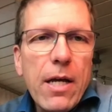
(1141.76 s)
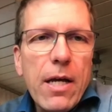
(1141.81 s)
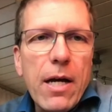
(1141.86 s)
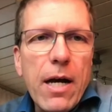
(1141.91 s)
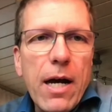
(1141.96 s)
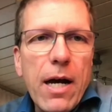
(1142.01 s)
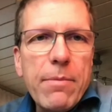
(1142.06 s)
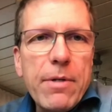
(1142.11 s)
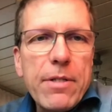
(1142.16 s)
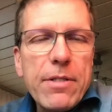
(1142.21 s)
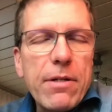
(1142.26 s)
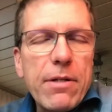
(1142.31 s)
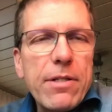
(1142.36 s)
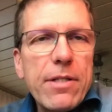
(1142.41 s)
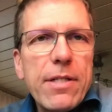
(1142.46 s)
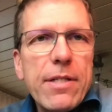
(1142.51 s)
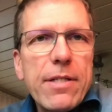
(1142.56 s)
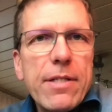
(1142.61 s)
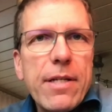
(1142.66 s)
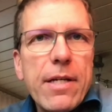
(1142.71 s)
I must
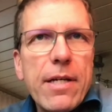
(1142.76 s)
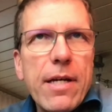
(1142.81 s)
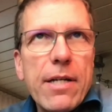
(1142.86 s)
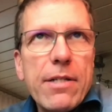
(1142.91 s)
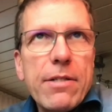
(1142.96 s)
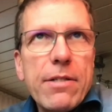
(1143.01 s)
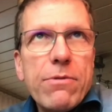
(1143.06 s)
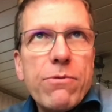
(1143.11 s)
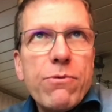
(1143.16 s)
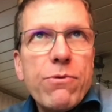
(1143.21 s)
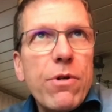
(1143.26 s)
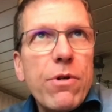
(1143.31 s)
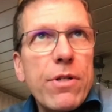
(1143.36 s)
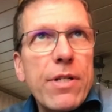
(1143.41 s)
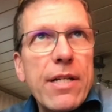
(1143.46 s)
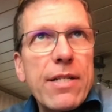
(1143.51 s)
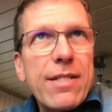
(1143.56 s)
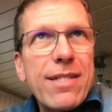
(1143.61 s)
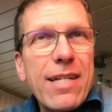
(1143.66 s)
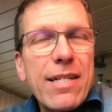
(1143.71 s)
honestly say I do not
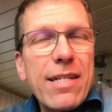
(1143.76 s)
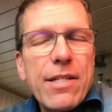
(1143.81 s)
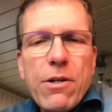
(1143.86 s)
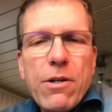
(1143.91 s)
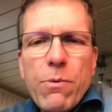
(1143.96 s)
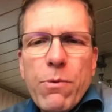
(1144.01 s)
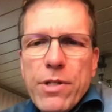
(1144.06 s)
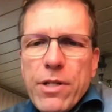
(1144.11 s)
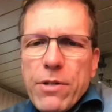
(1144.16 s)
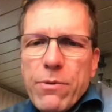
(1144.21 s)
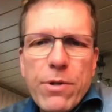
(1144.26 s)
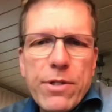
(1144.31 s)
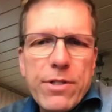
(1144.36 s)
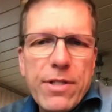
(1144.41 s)
exactly know what it was.